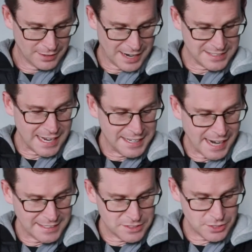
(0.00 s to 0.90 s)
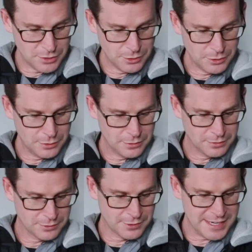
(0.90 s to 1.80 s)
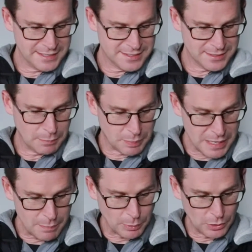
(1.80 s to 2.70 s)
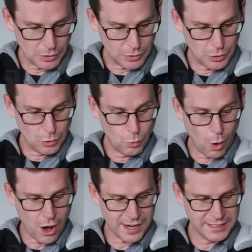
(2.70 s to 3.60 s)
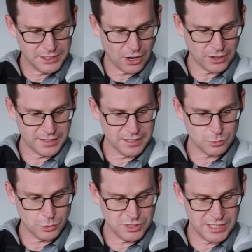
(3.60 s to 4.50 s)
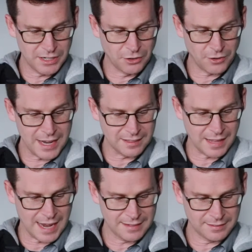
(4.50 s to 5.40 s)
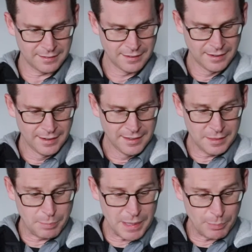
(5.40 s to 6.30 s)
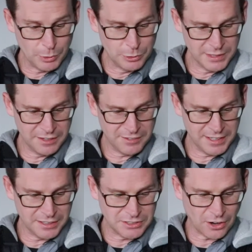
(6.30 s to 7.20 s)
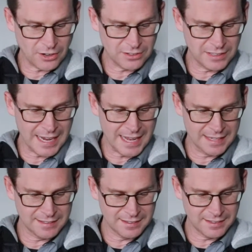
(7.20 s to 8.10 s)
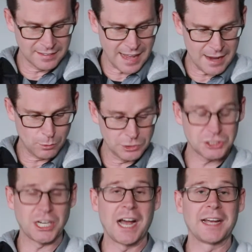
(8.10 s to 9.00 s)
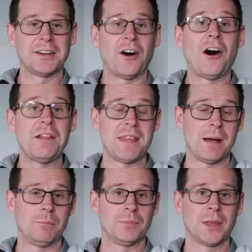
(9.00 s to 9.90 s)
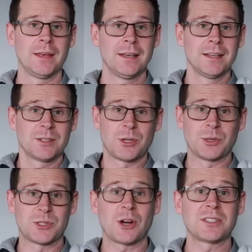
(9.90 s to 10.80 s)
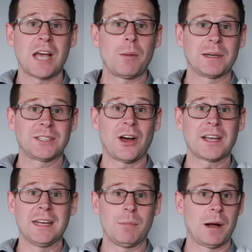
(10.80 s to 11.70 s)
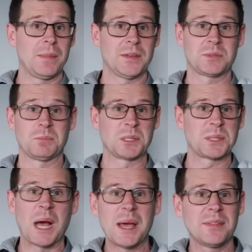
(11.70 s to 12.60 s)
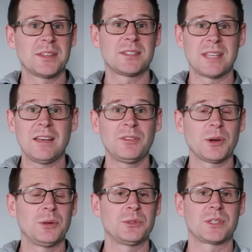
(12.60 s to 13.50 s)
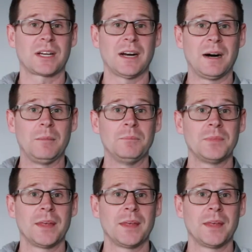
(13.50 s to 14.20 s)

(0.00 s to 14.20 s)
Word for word: Isaiah 9 2 reads, The people who walk in darkness will see a great light. The people who live in a dark land, the light will shine on them. So it starts out by talking about this Messiah, this Savior who's to come,